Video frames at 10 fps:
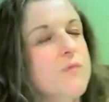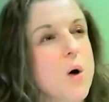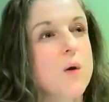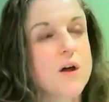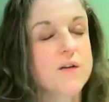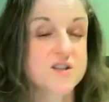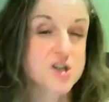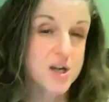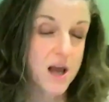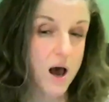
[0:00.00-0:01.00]
role of the
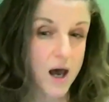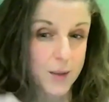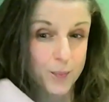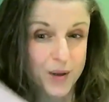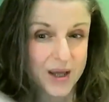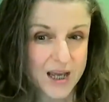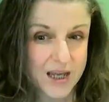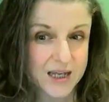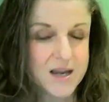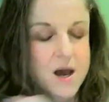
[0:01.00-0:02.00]

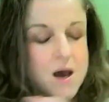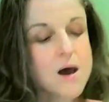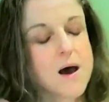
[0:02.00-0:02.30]
GIP